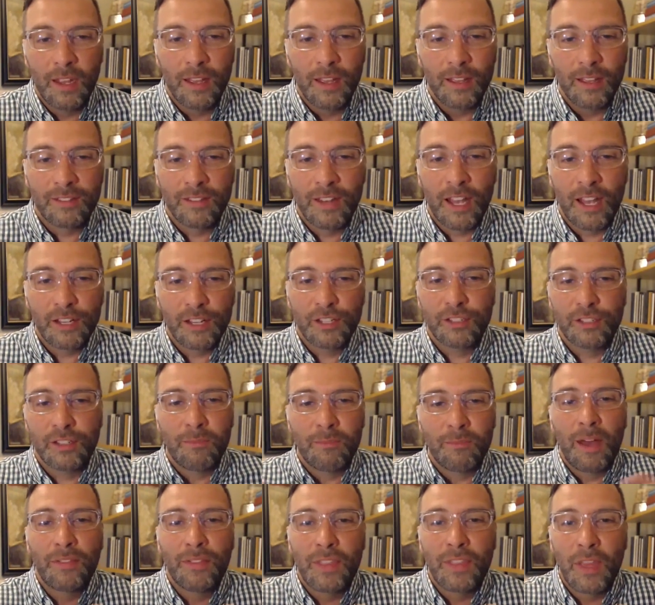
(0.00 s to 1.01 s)
it's not just
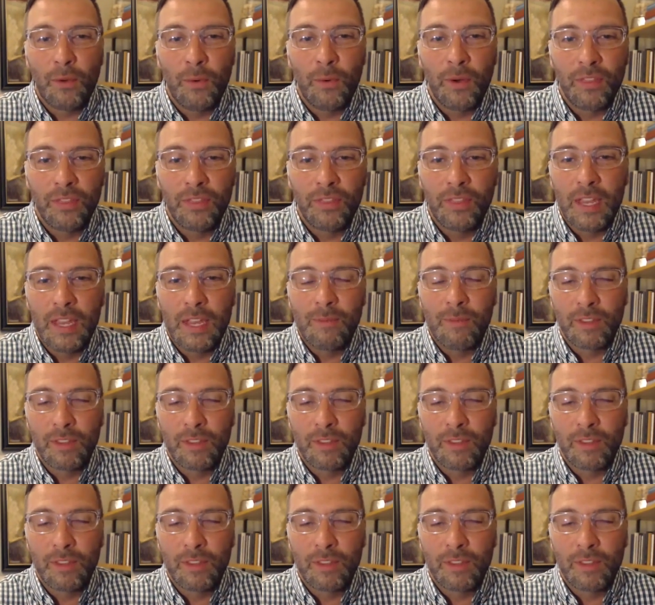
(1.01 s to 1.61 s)
about that one theme,